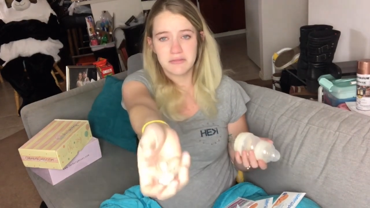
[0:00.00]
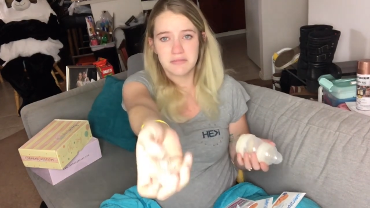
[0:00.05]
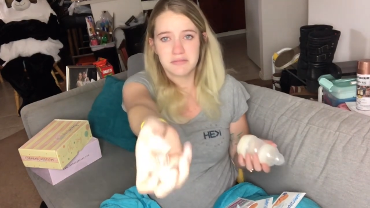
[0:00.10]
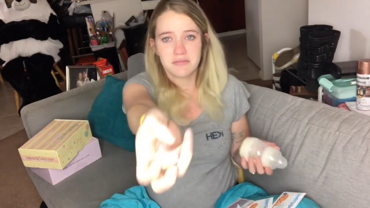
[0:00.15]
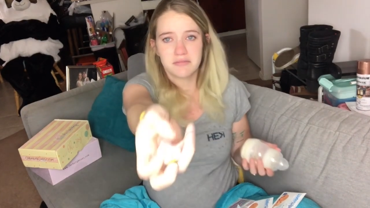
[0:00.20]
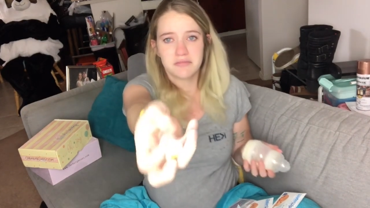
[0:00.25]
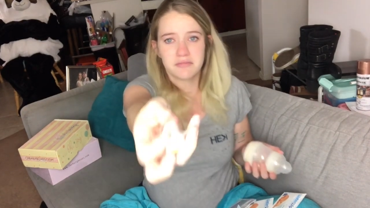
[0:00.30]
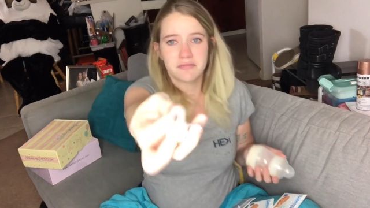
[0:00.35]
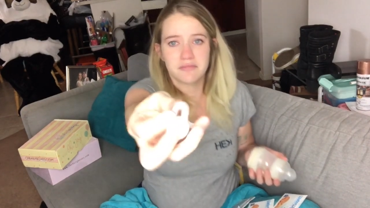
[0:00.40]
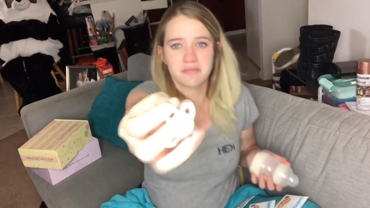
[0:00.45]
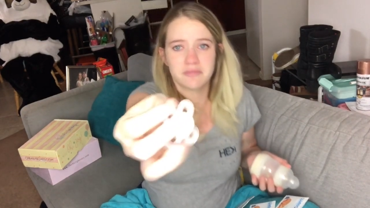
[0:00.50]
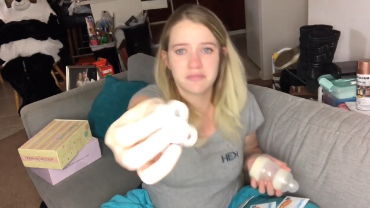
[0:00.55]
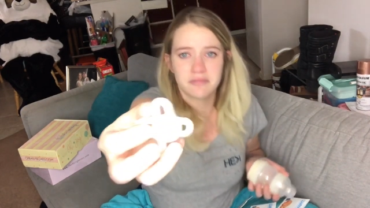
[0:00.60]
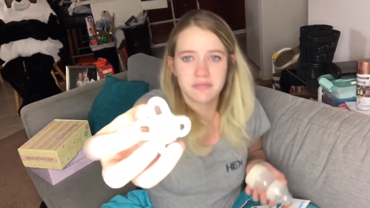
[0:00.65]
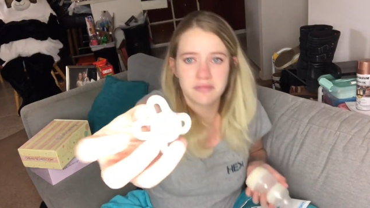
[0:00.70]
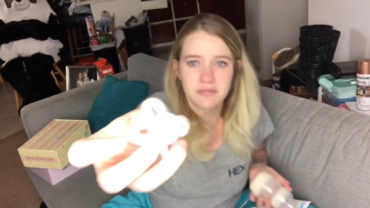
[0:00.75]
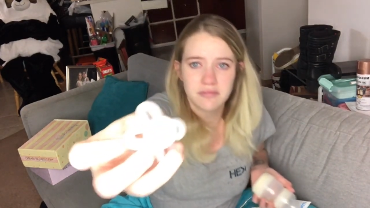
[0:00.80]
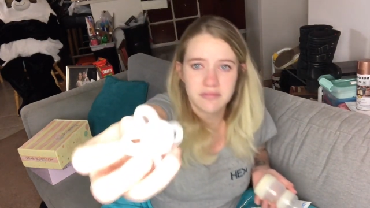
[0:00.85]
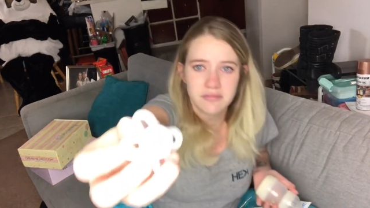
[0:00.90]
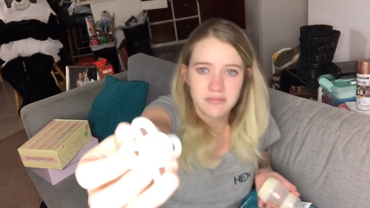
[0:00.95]

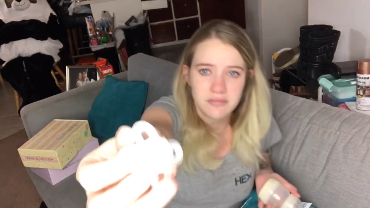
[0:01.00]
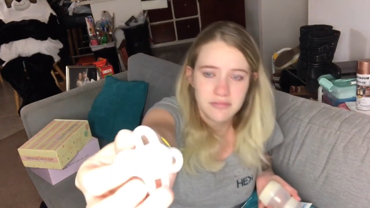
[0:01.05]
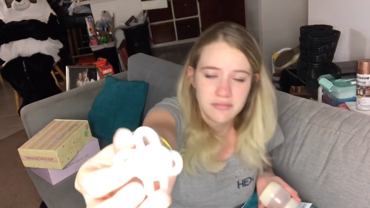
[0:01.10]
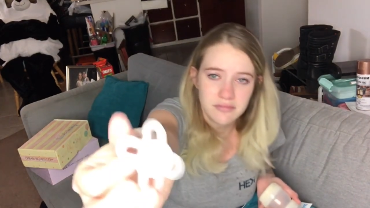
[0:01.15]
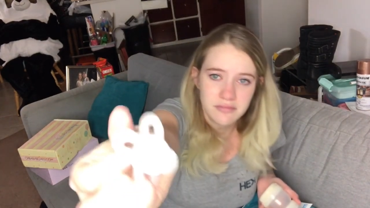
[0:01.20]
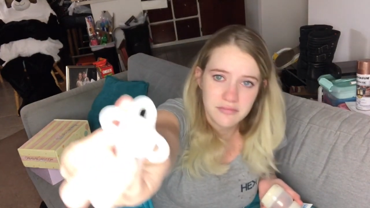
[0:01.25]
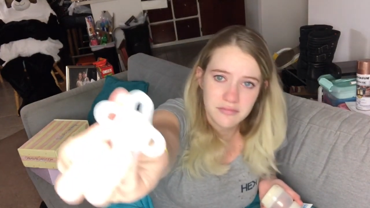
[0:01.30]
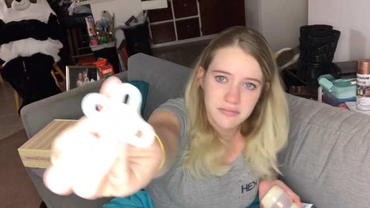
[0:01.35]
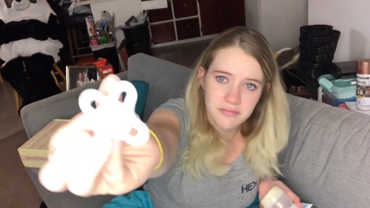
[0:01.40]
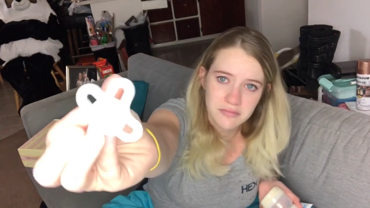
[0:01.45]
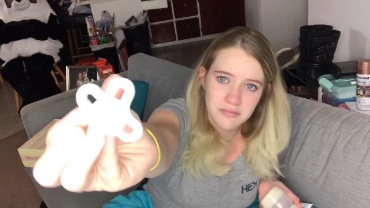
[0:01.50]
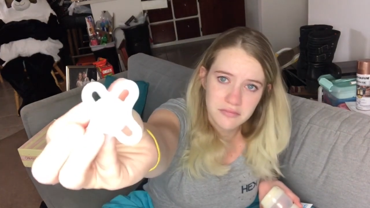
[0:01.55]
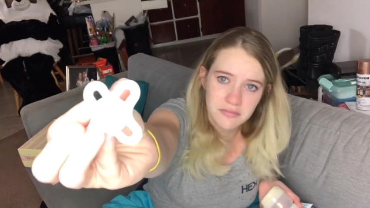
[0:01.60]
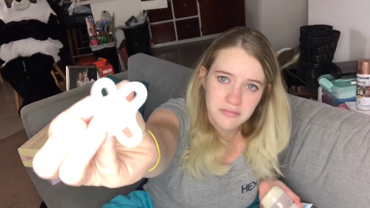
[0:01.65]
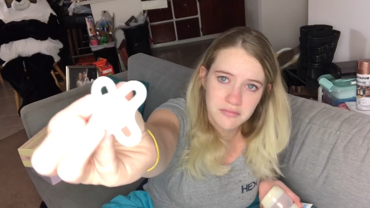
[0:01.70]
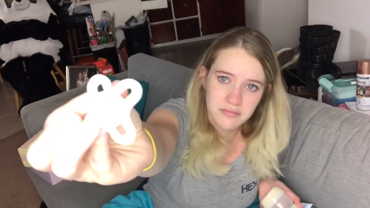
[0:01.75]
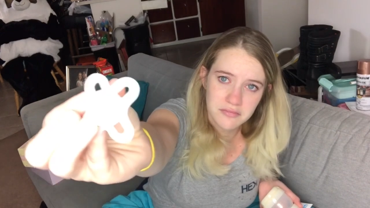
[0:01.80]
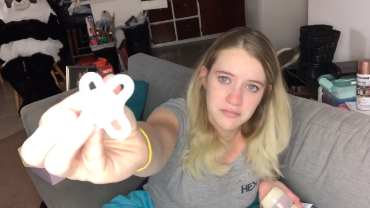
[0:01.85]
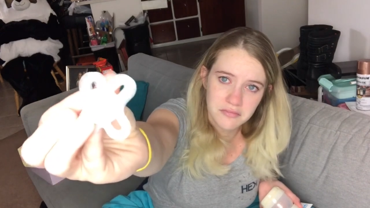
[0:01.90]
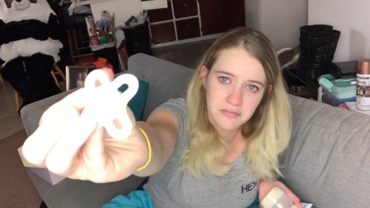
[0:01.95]

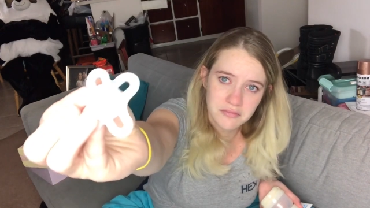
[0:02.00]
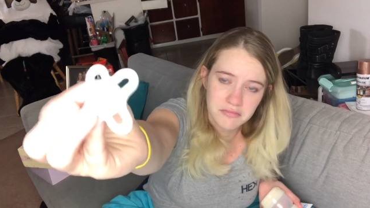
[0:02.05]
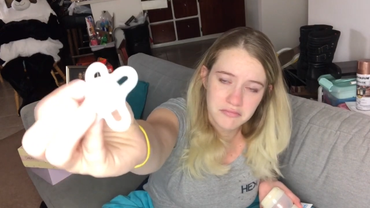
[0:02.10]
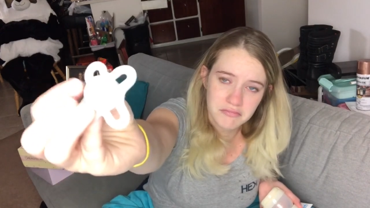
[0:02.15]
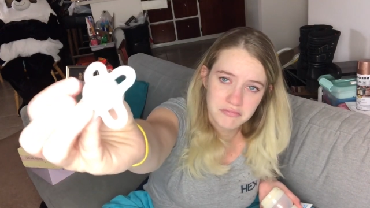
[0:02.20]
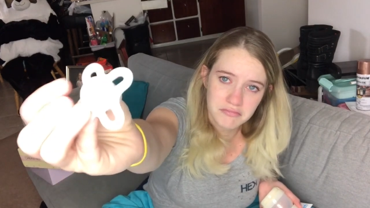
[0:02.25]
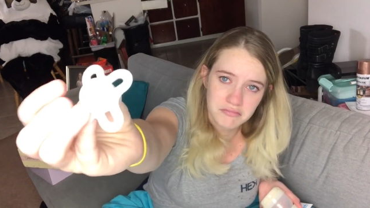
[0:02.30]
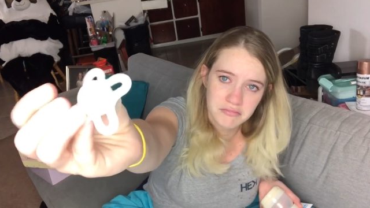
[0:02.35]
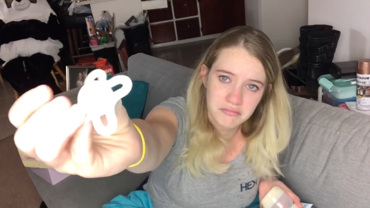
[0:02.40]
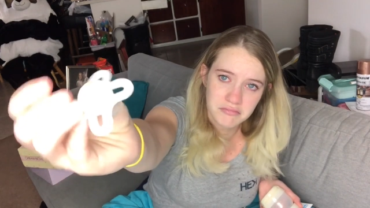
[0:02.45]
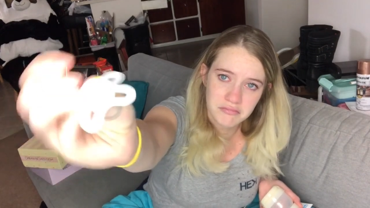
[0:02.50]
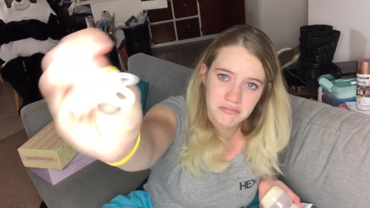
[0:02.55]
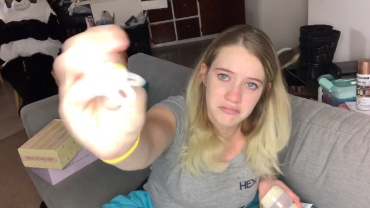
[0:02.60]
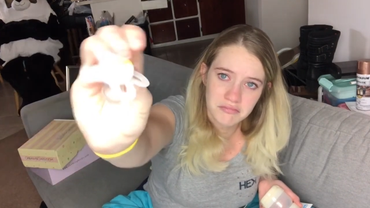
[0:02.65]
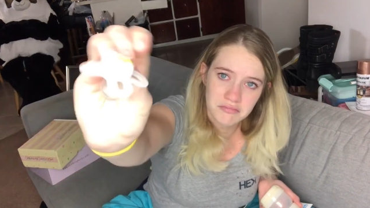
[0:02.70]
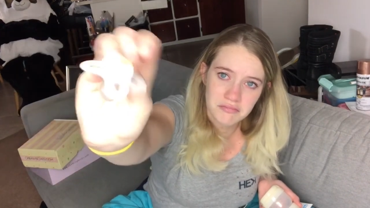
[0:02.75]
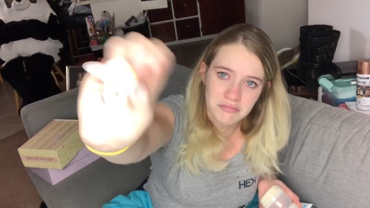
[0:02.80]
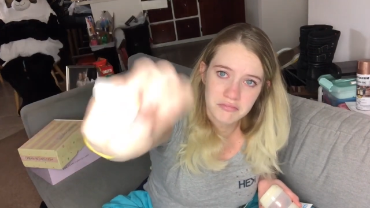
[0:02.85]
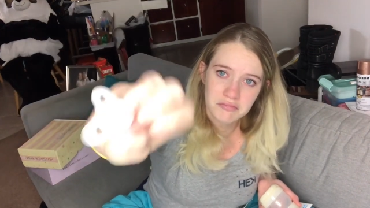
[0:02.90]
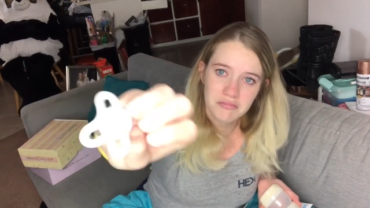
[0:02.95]

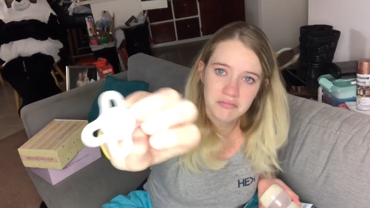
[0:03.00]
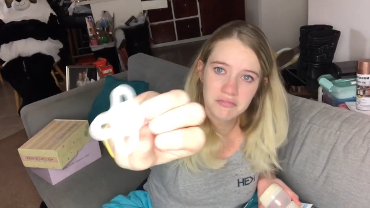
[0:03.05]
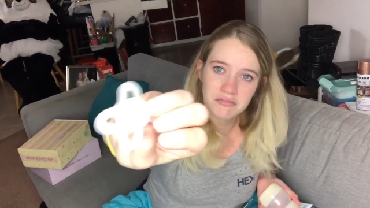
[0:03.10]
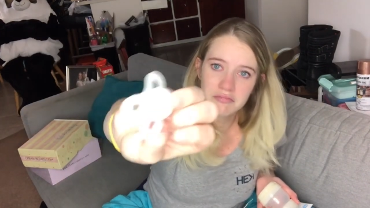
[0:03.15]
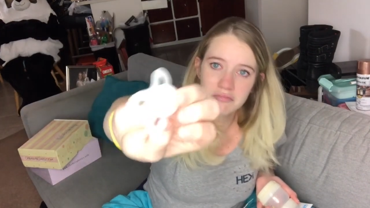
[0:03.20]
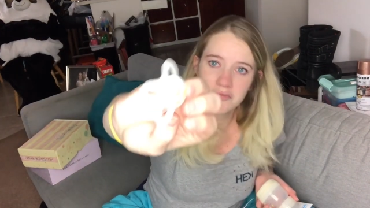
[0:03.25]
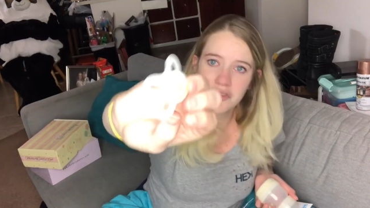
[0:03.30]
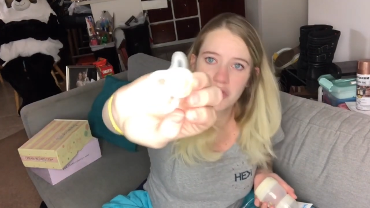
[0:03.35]
[no speech]